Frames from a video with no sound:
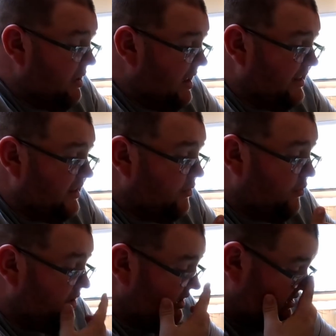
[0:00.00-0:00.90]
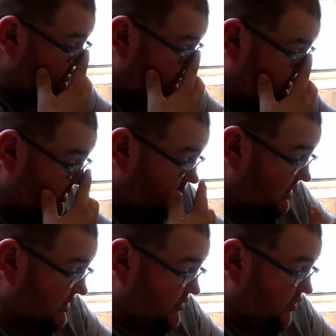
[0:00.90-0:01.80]
anything you wanted. I
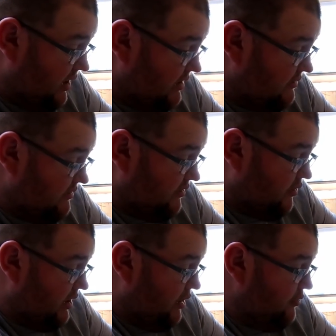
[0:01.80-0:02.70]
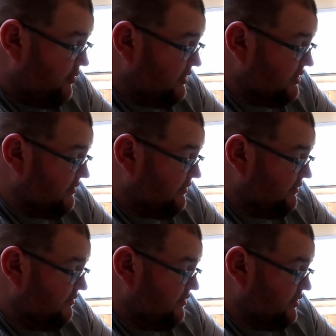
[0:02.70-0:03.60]
mean, it's quite open
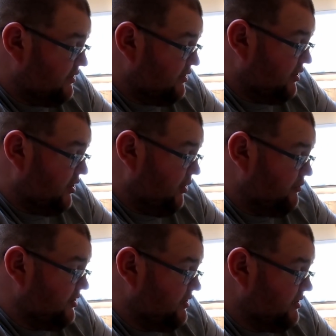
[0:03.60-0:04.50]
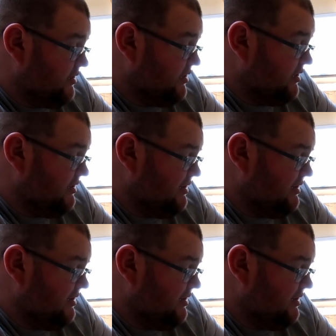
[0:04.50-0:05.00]
to options.